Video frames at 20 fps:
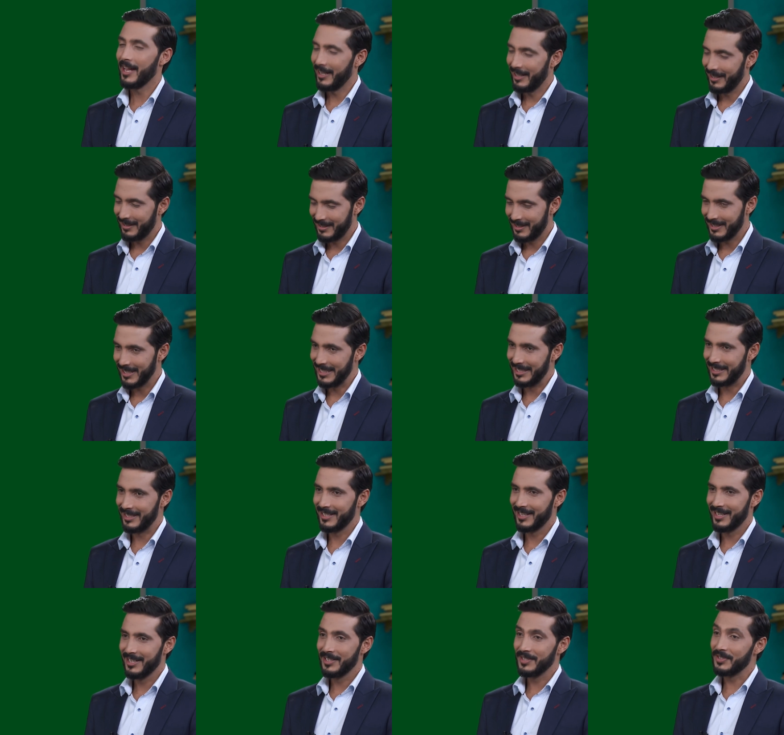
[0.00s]
Indeed.
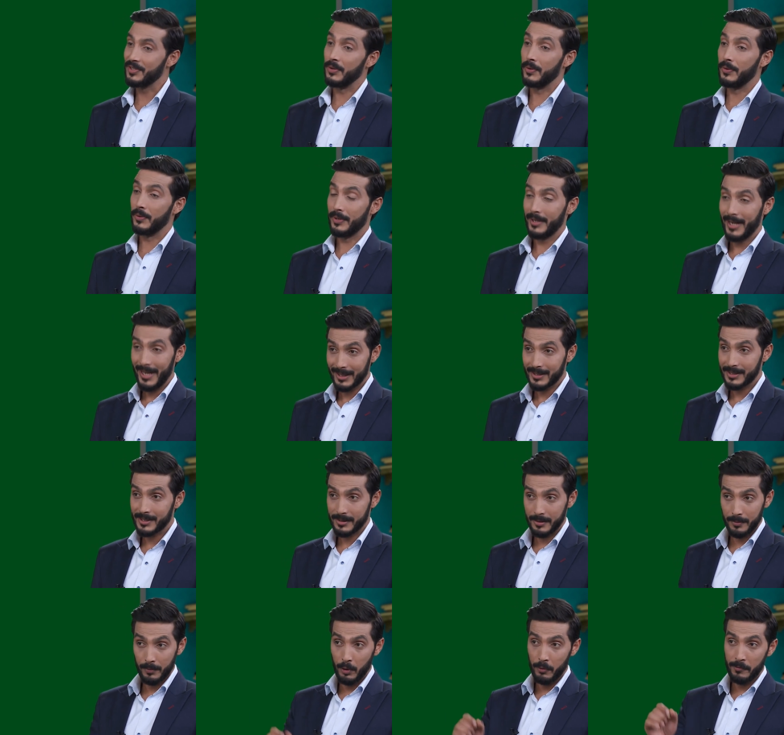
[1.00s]
So
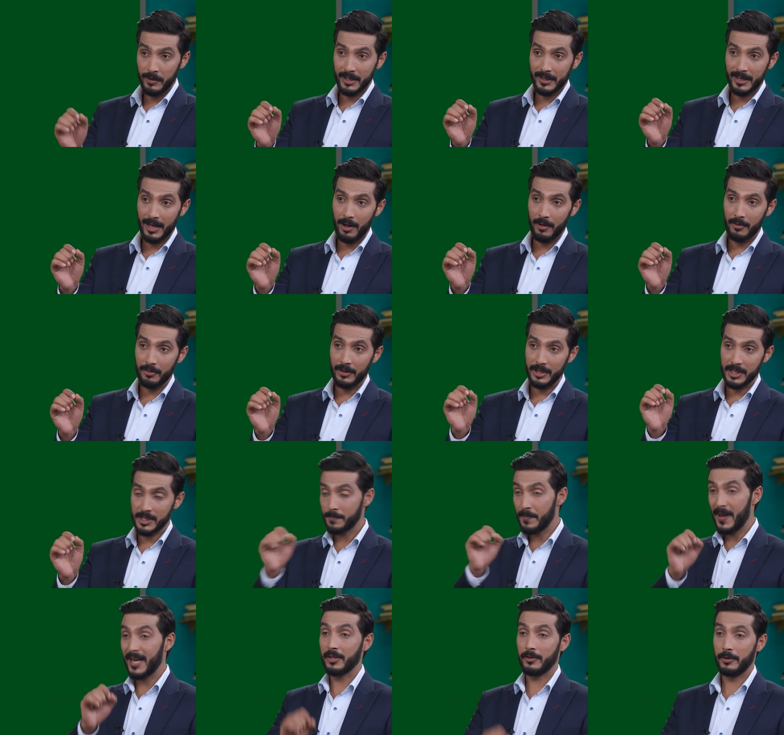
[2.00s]
next, moving down the
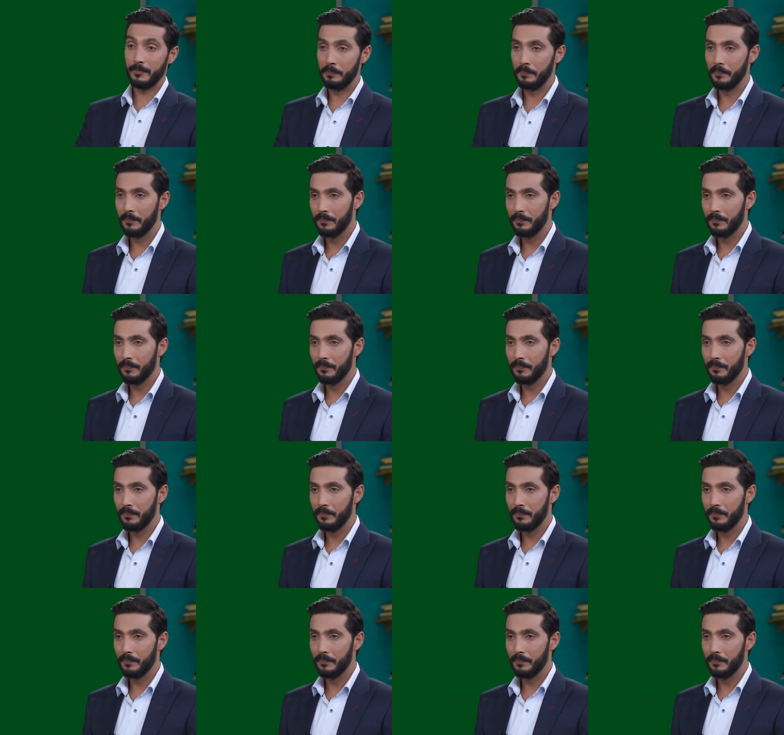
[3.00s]
spectrum.